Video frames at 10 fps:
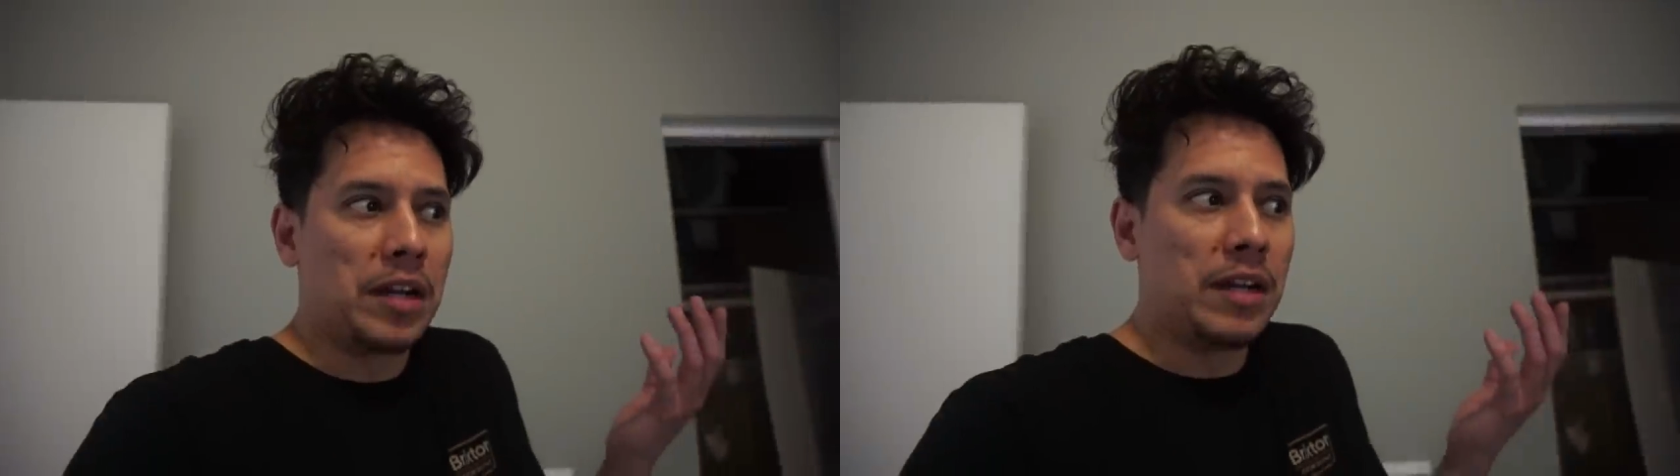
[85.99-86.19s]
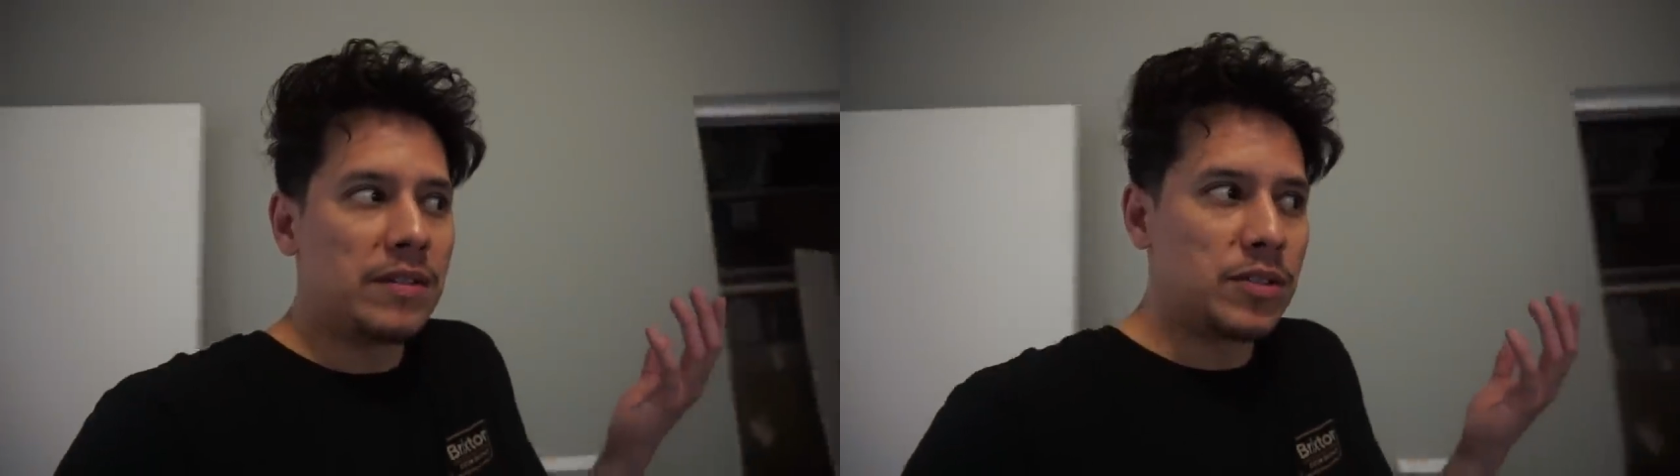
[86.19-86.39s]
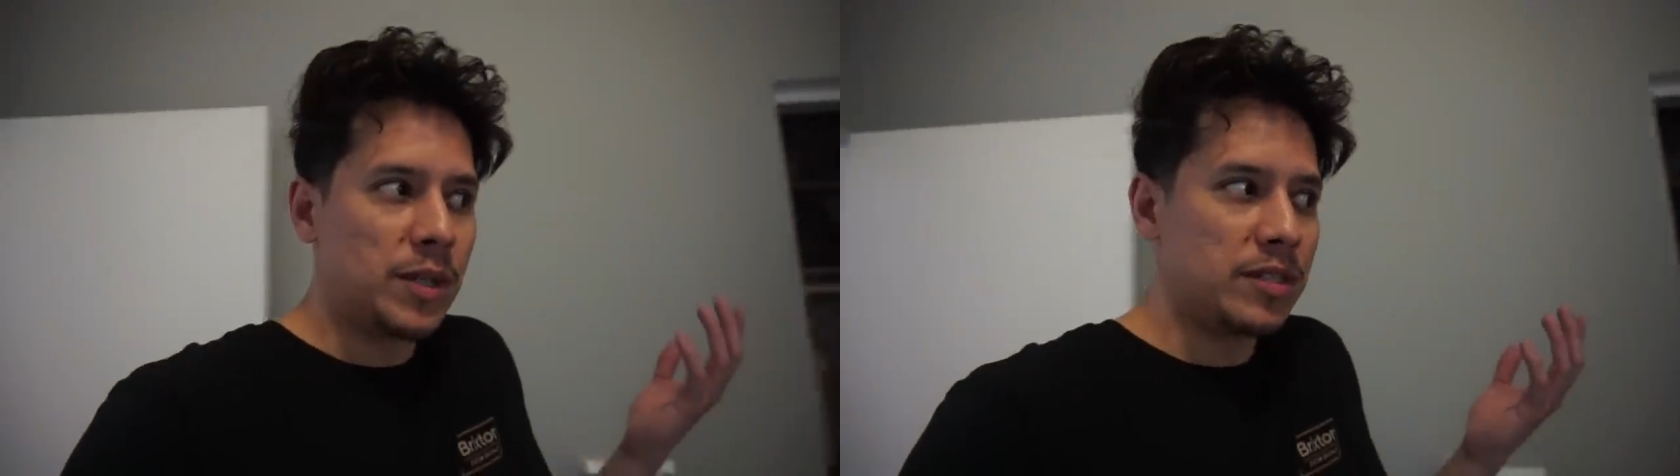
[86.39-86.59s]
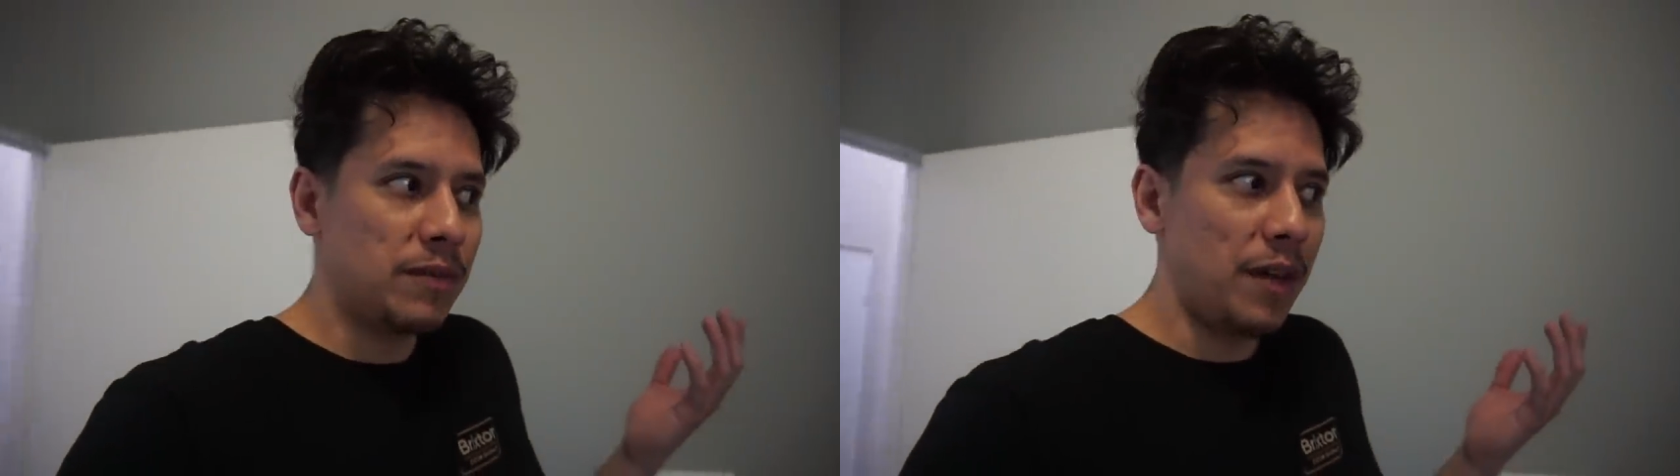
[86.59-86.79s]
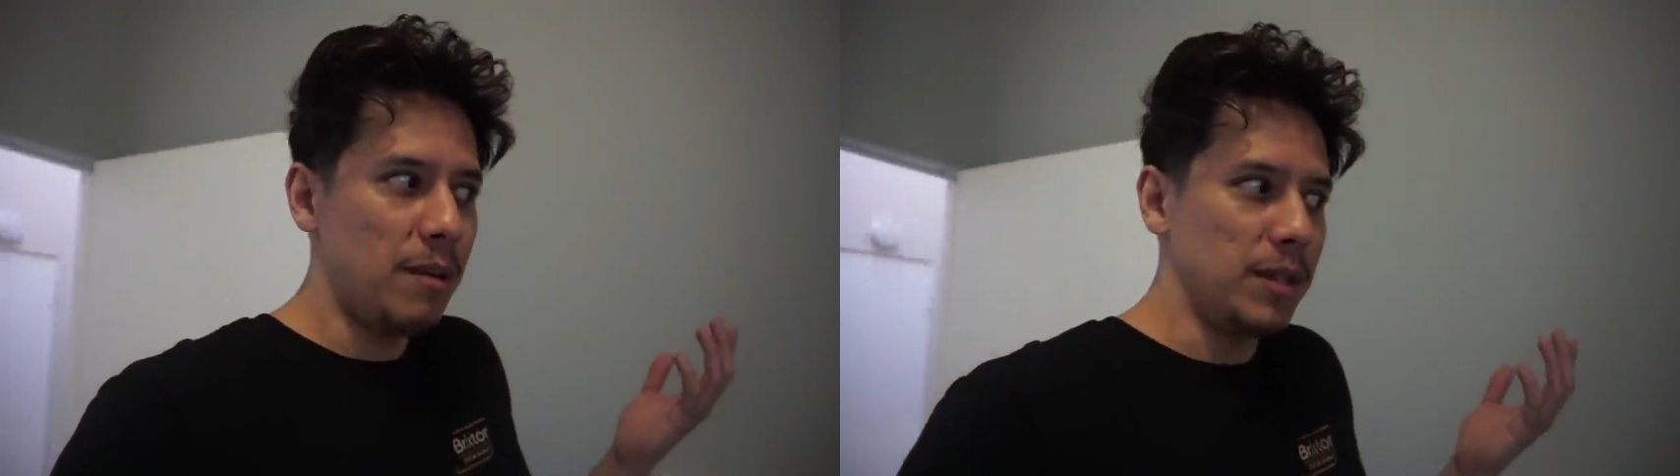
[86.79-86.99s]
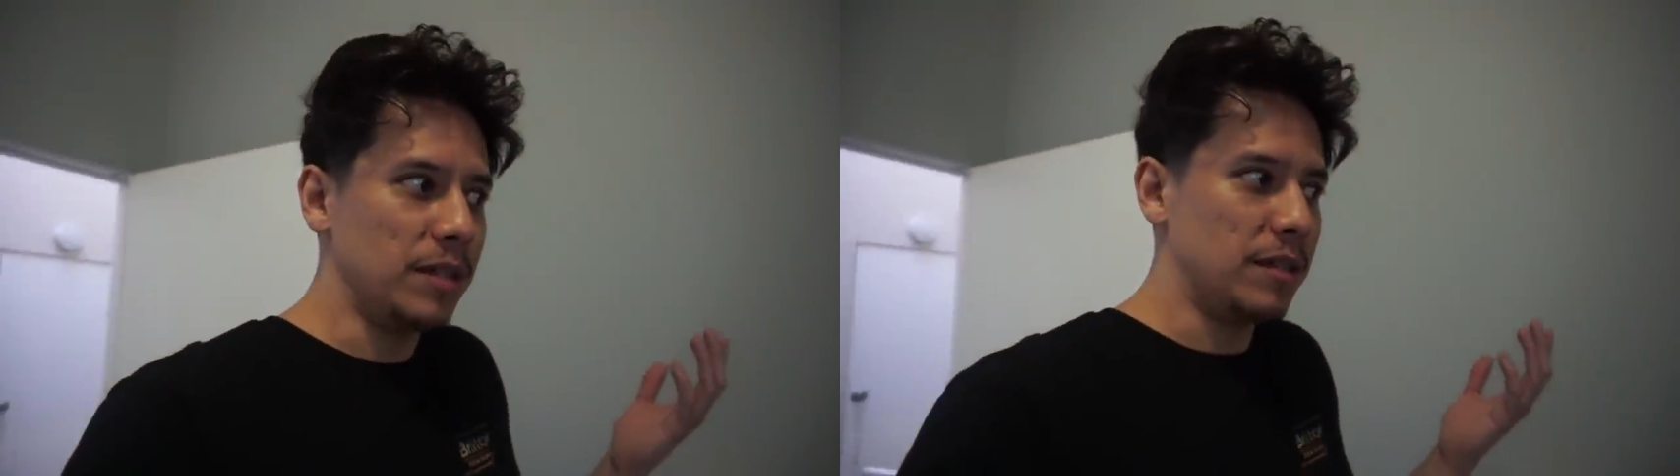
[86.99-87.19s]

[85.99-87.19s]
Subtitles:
can give this away to the family.